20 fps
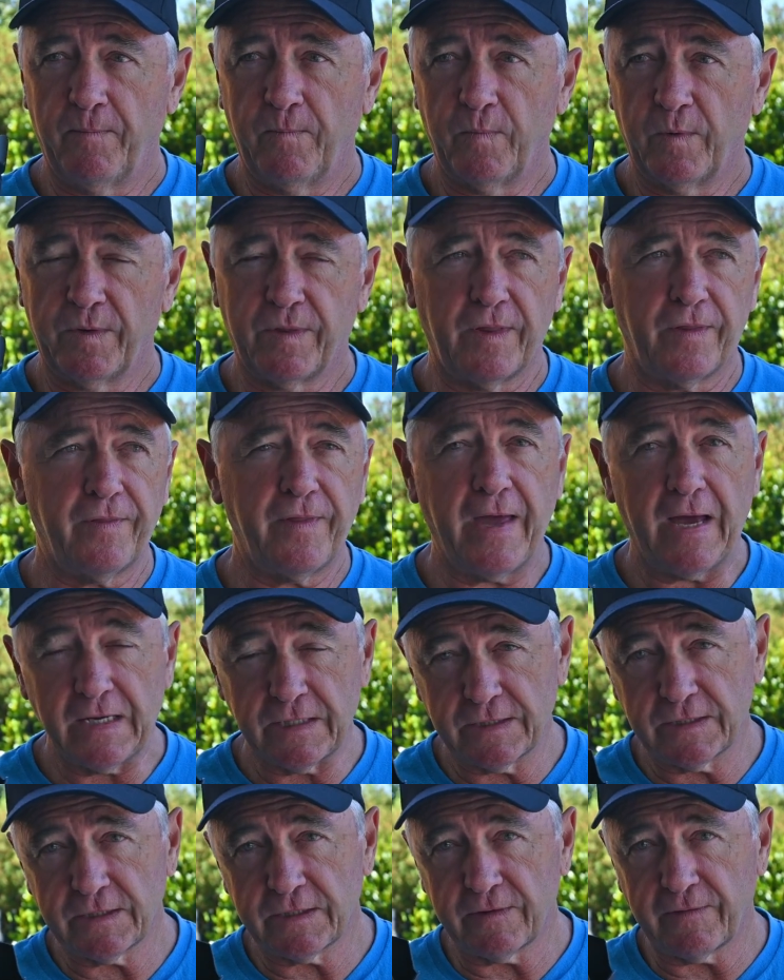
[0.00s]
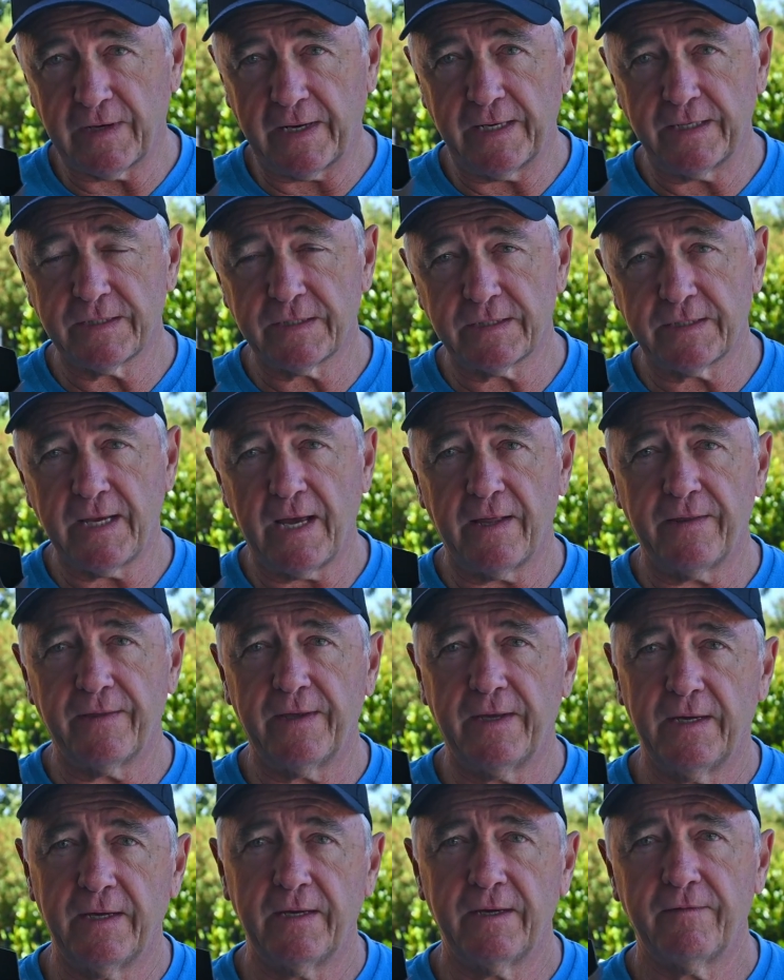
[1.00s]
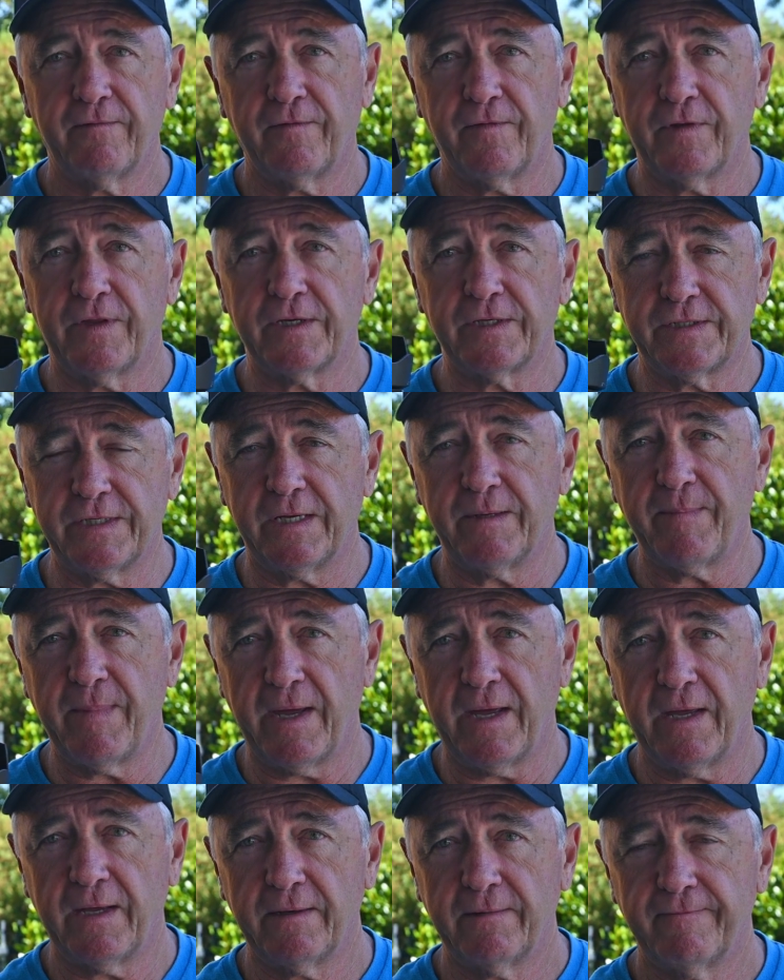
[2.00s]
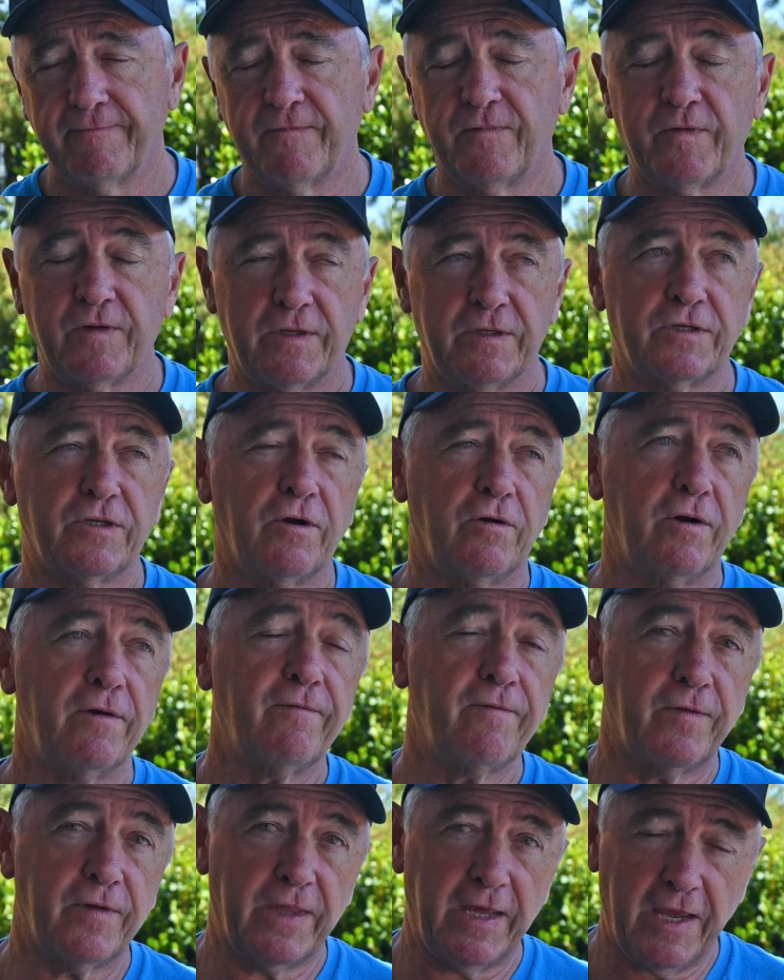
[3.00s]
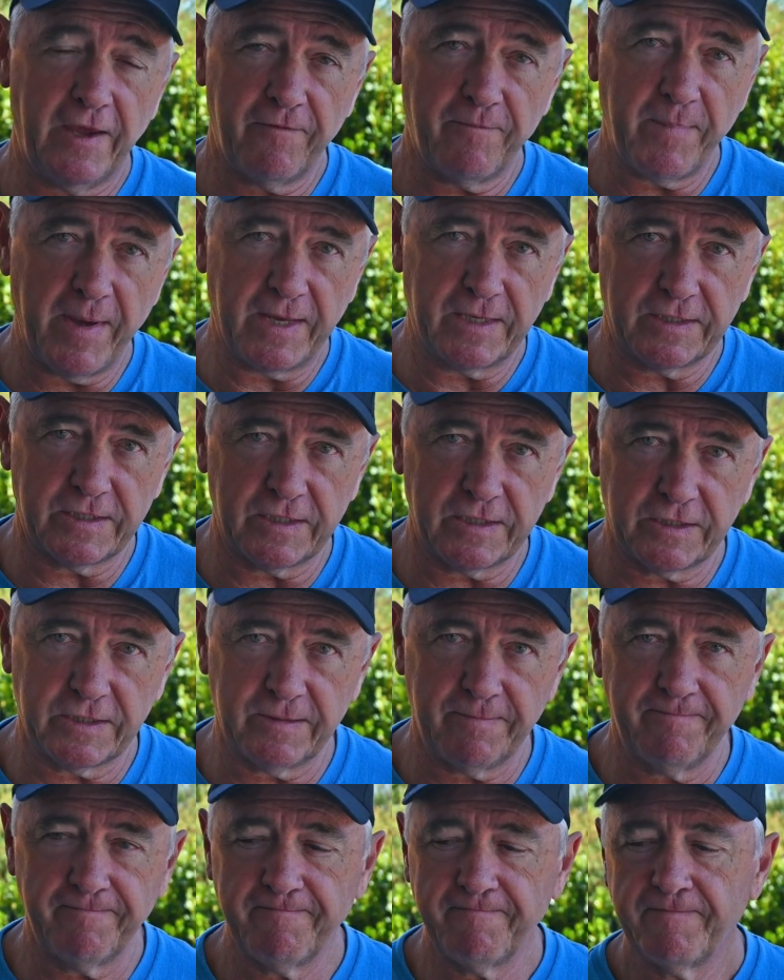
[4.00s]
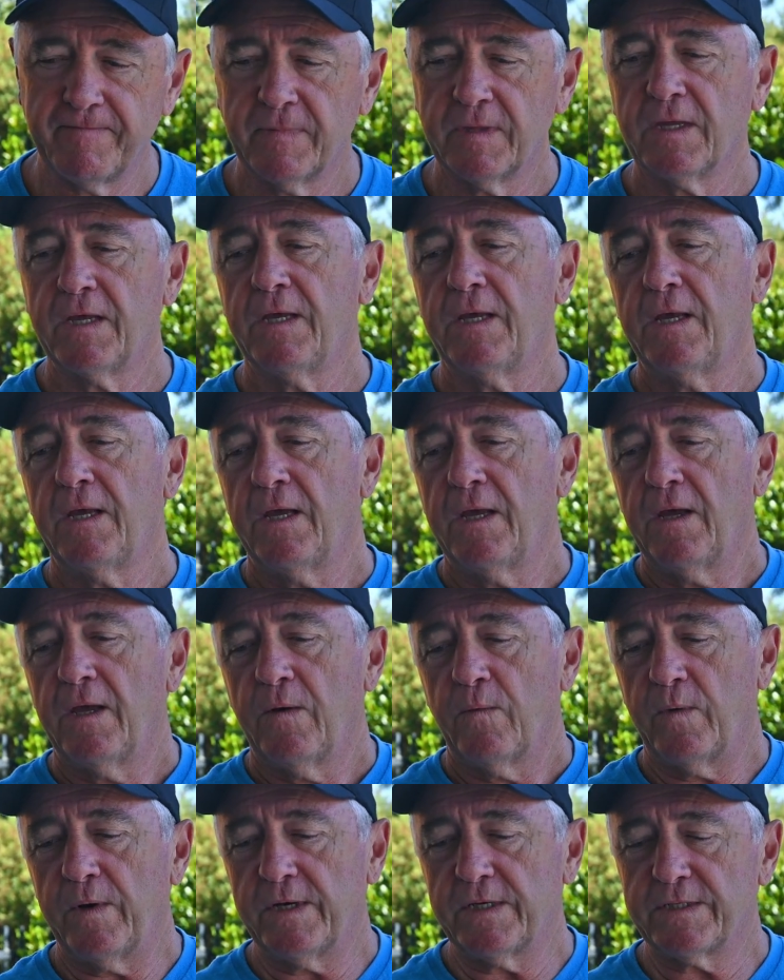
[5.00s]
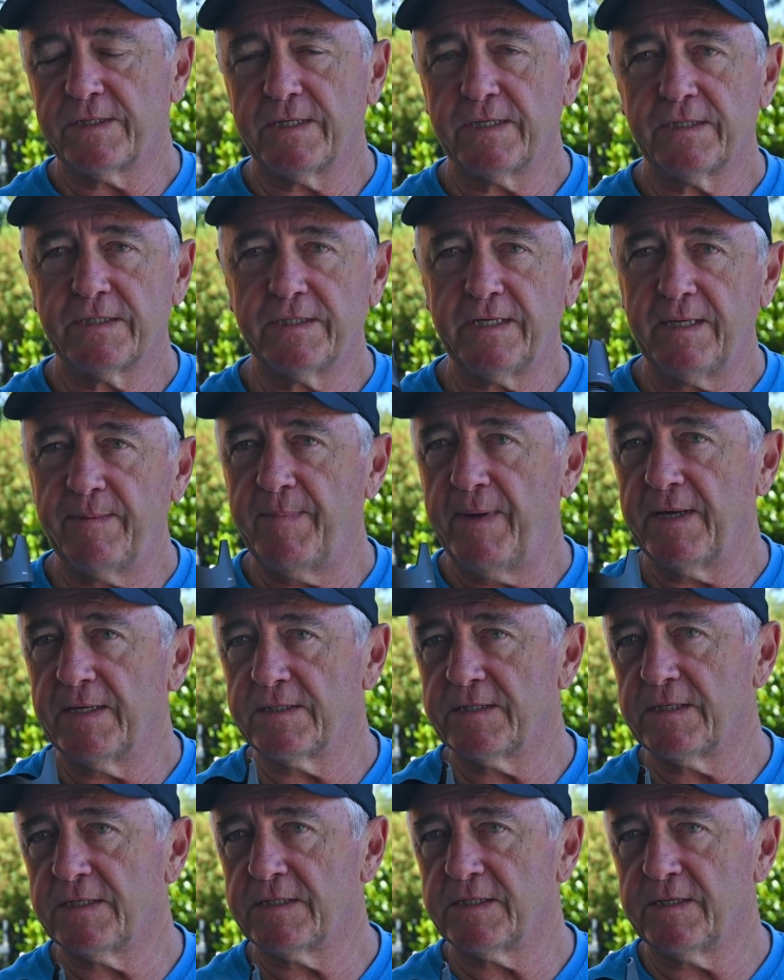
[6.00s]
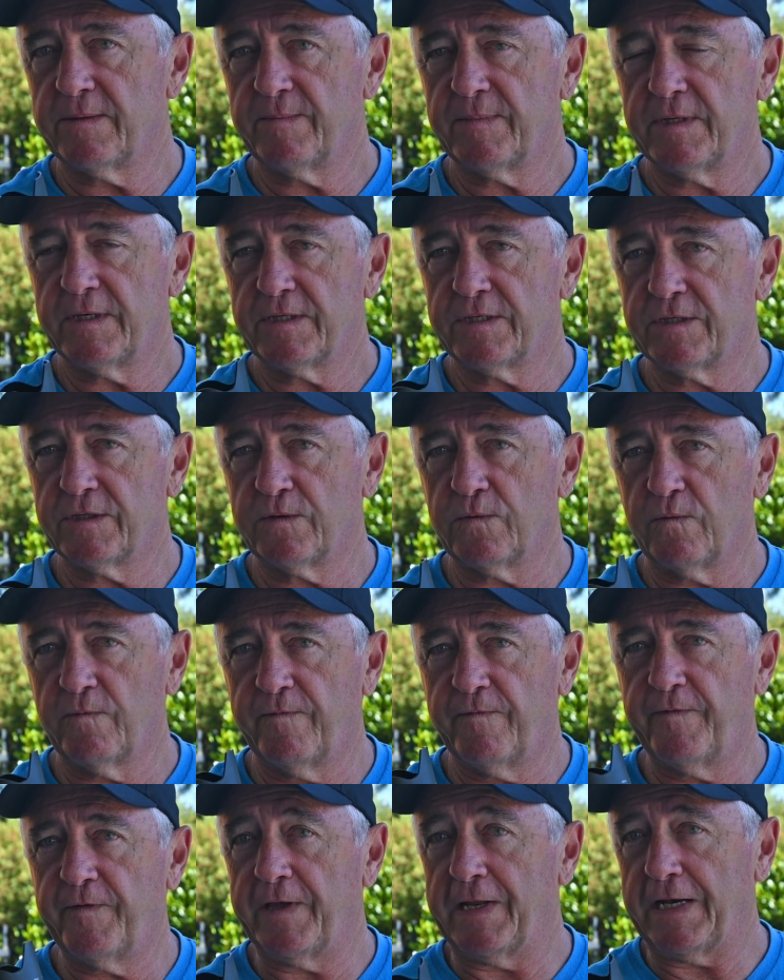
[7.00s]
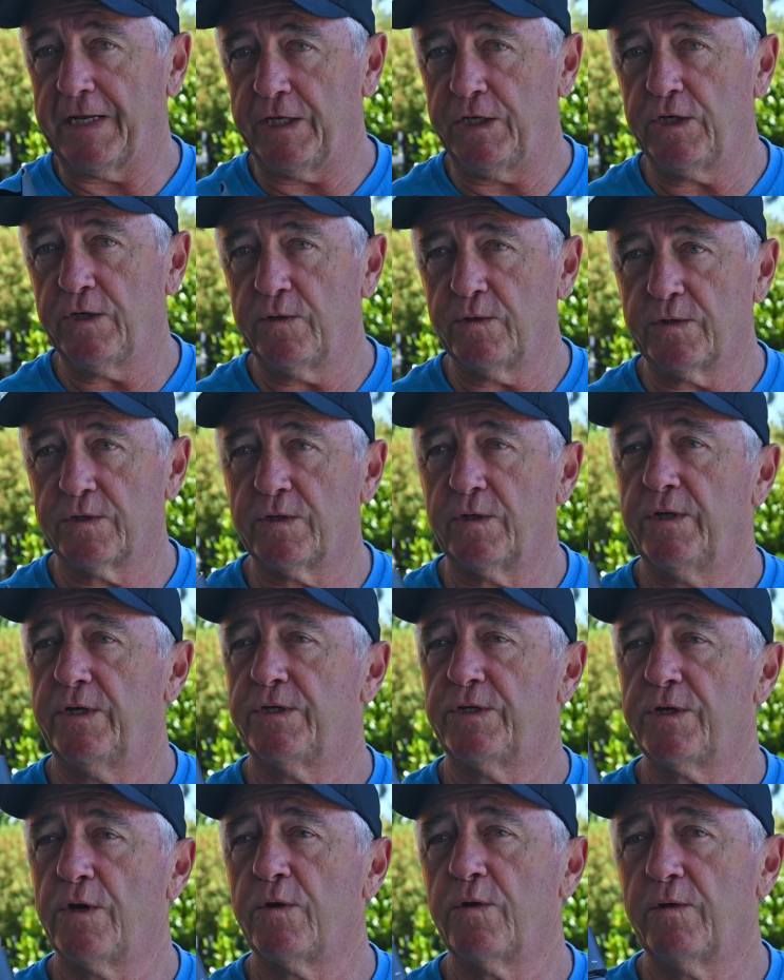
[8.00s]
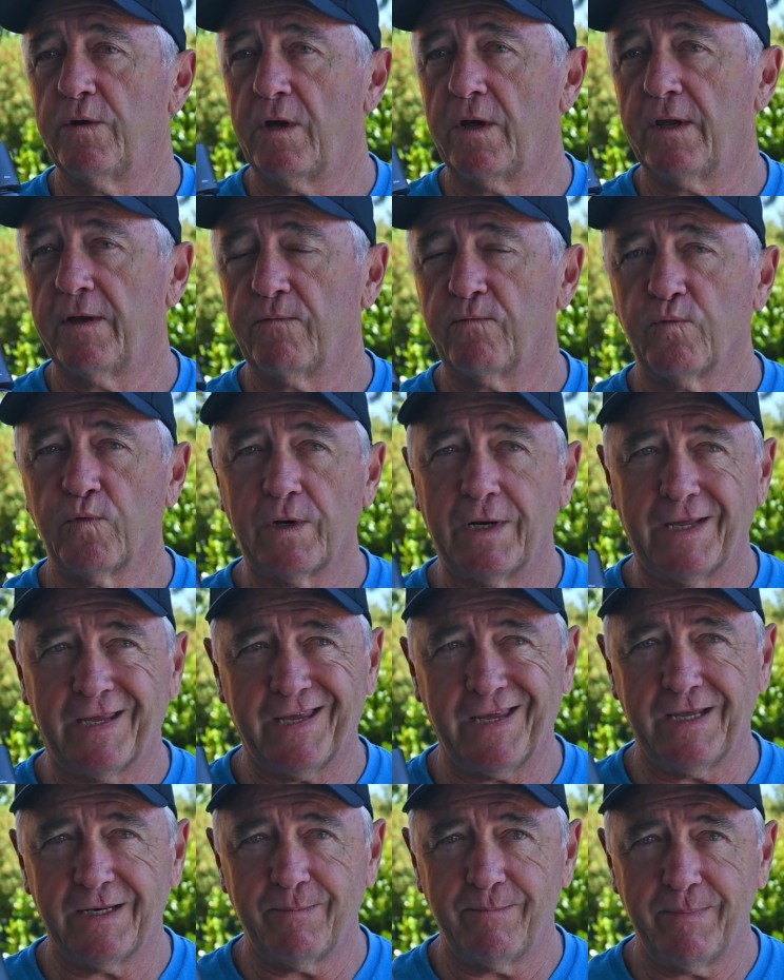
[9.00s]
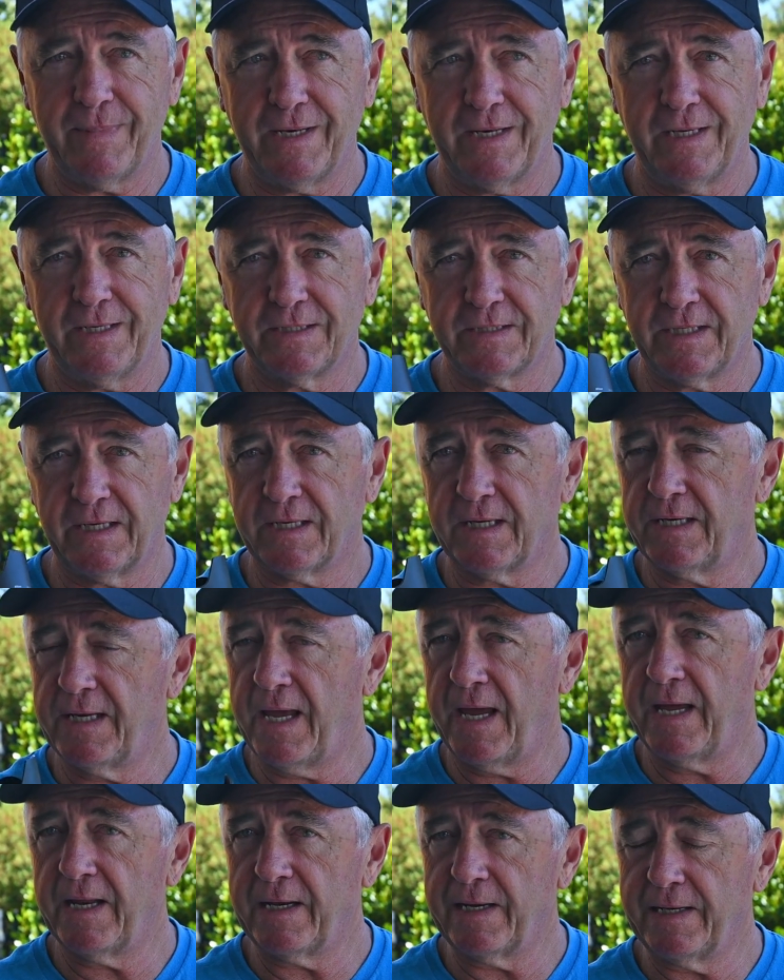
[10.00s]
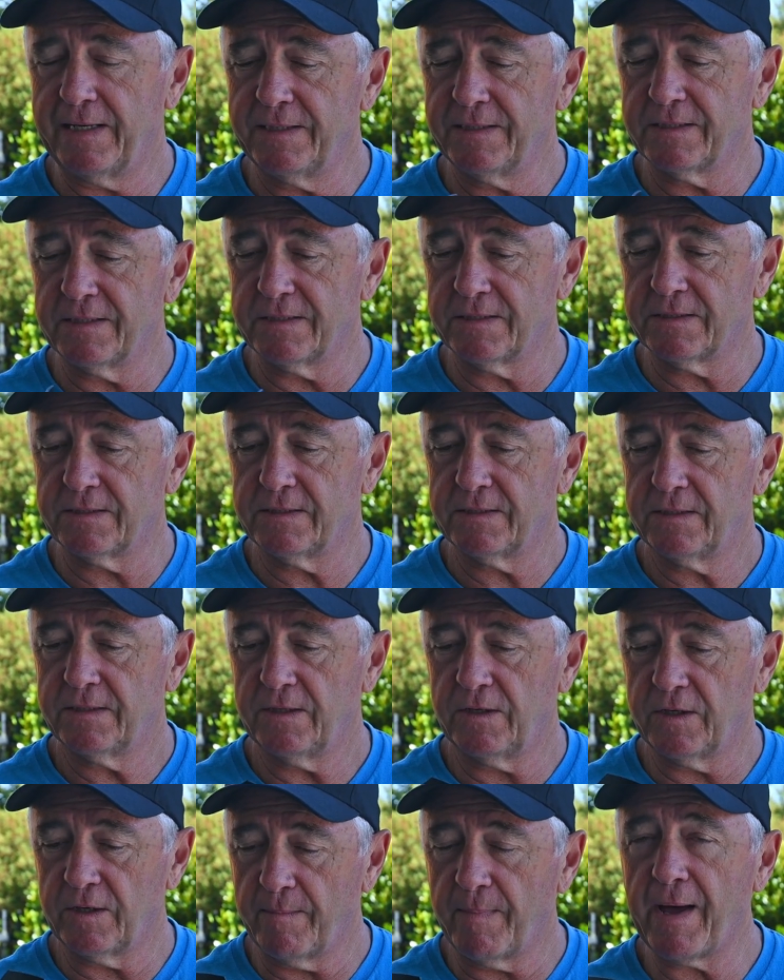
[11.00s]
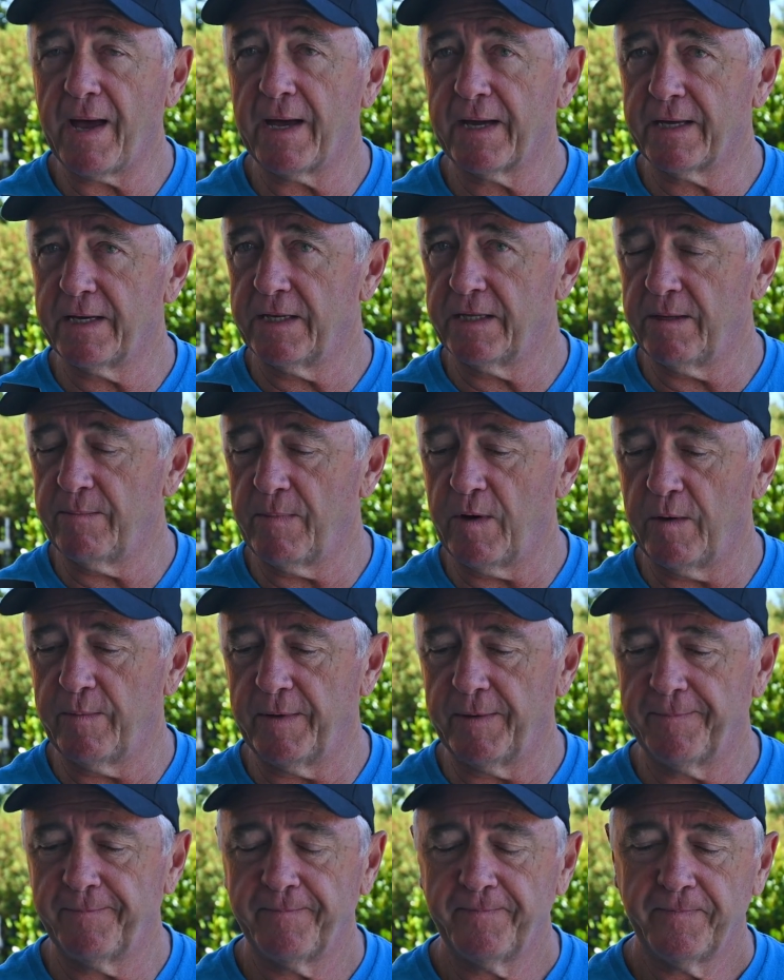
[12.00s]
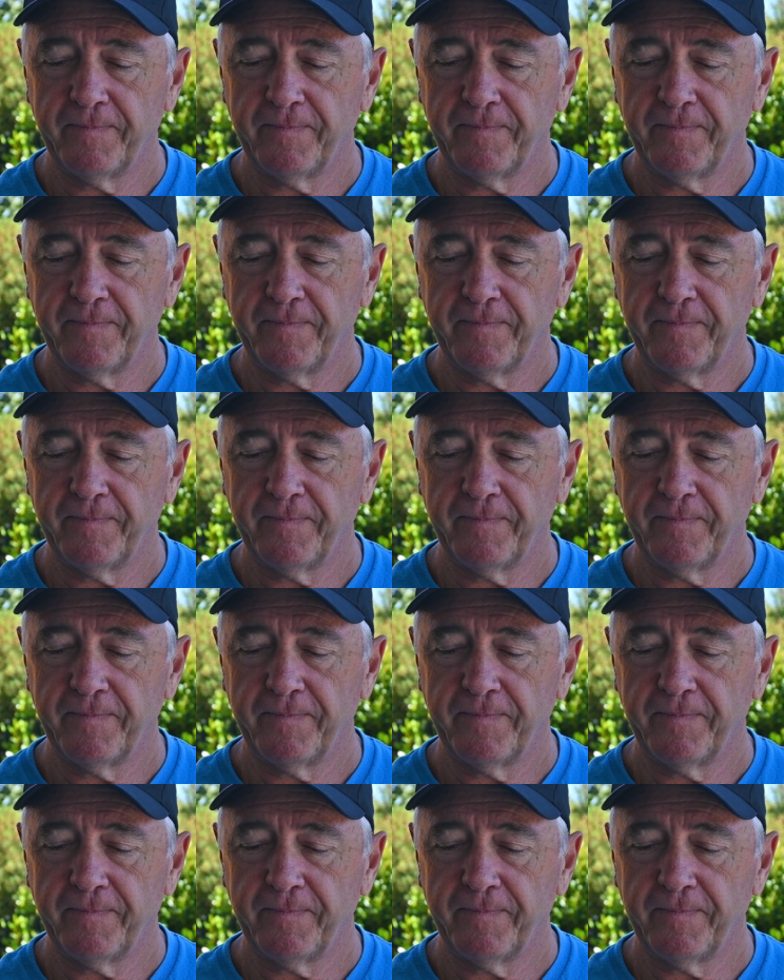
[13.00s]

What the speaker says: with the thousands of lenses out there for the Z-mount, for the F-mount system. Whereas the Z-mount system is still fairly new, so you don't really get many second-hand lenses on the market at the moment.